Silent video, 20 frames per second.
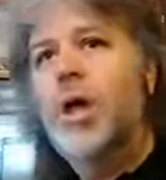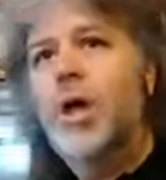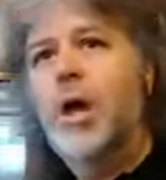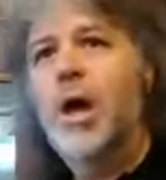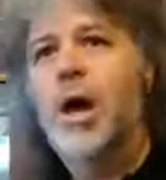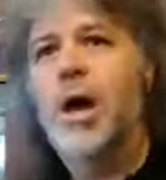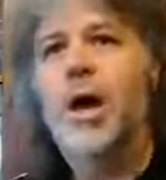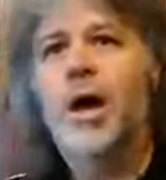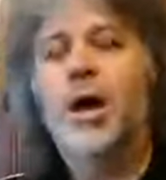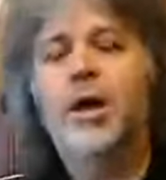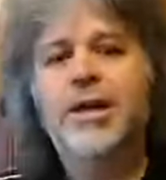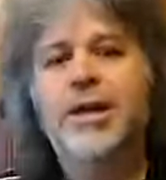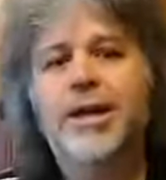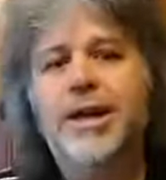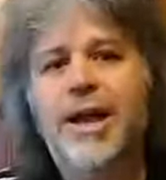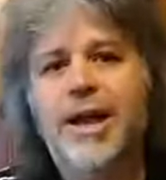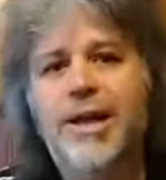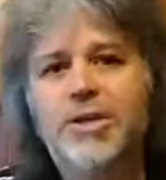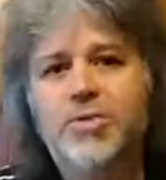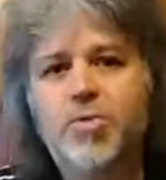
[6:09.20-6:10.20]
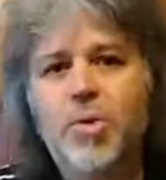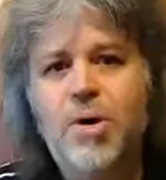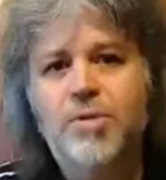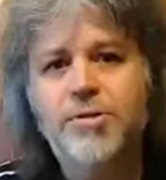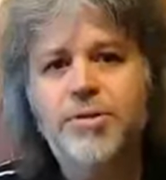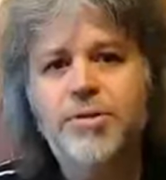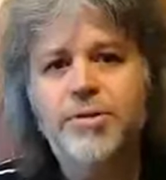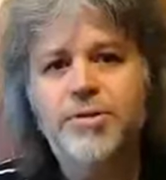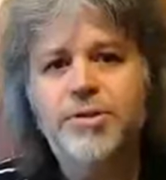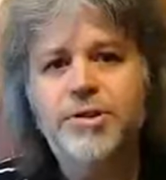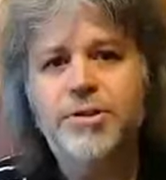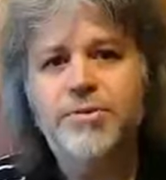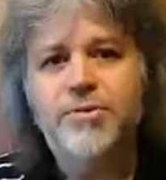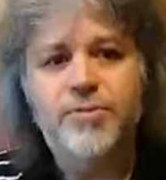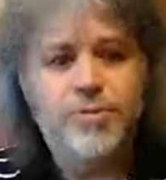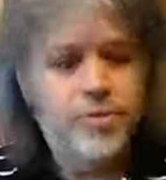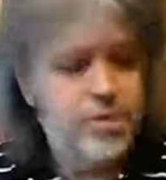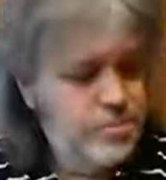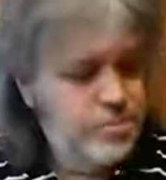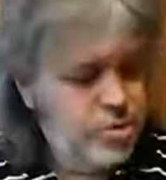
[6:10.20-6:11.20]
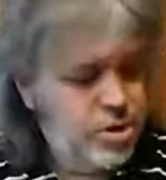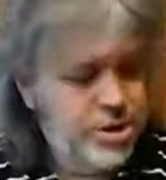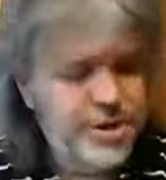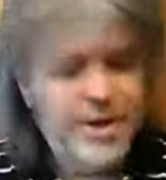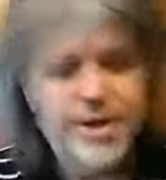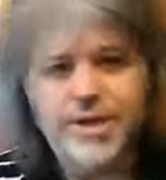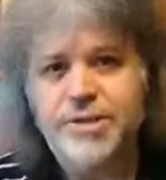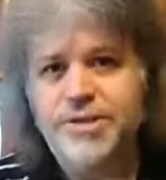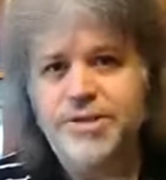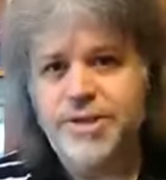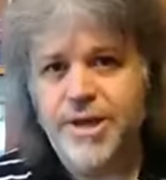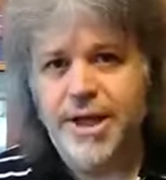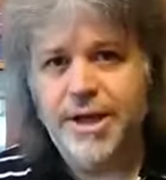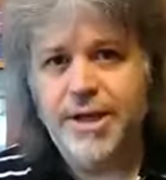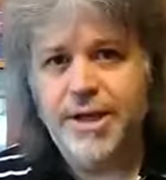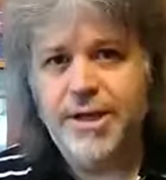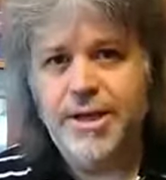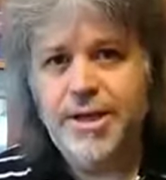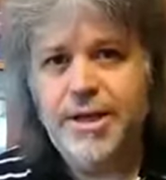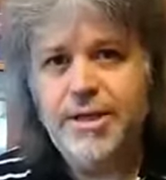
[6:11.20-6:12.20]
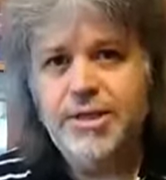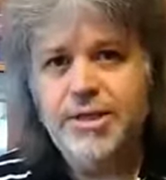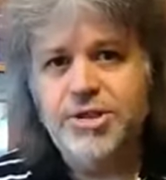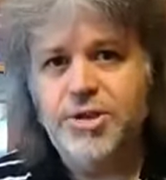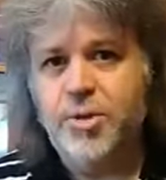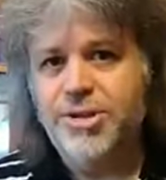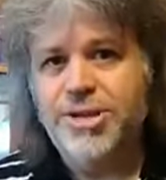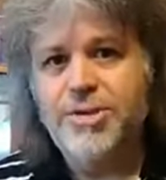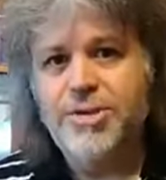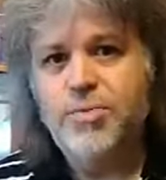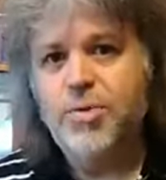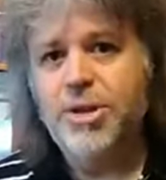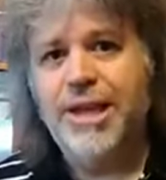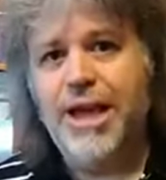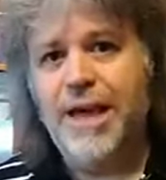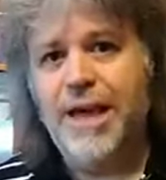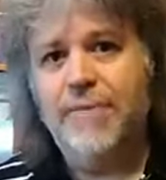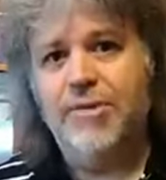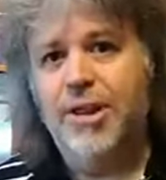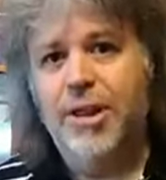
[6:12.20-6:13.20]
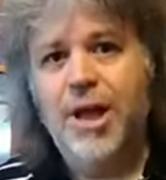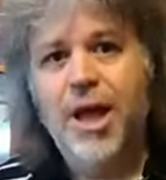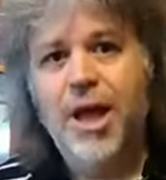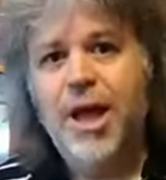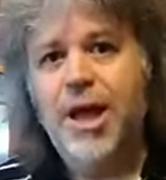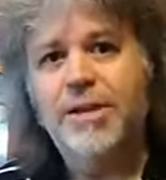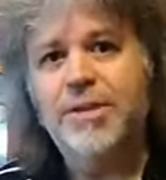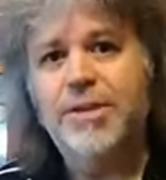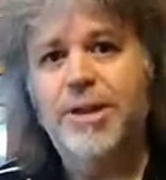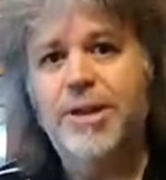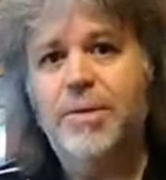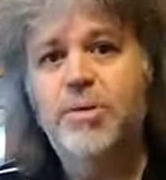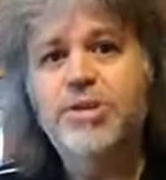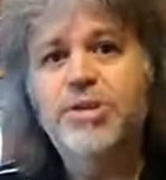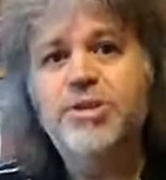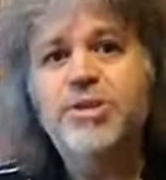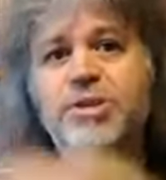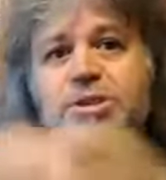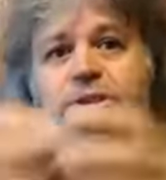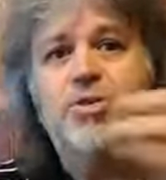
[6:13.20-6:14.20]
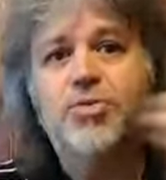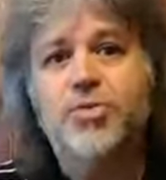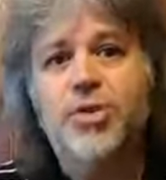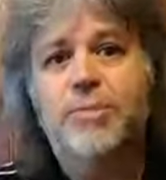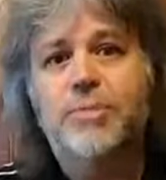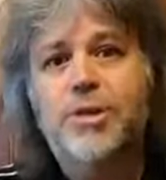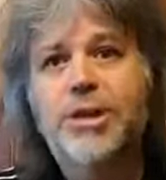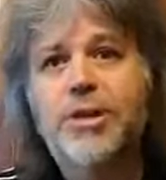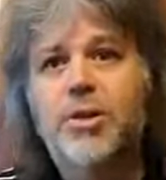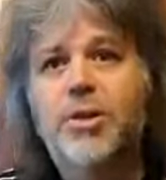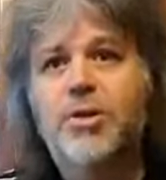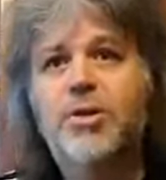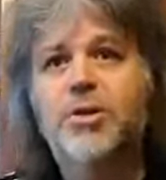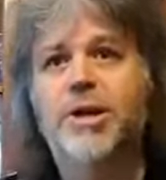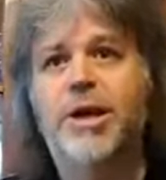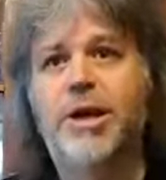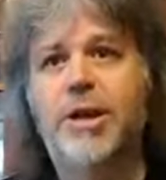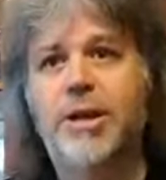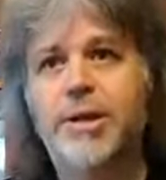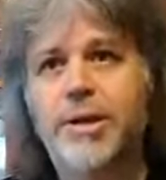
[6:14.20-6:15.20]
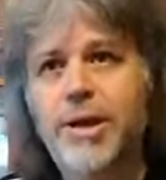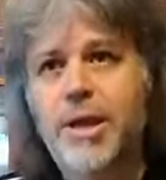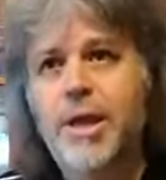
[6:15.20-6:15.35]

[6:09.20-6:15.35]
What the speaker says: It had 12 to 13 vertebrae in its neck, so it didn't really have a lot. They were just extremely elongated.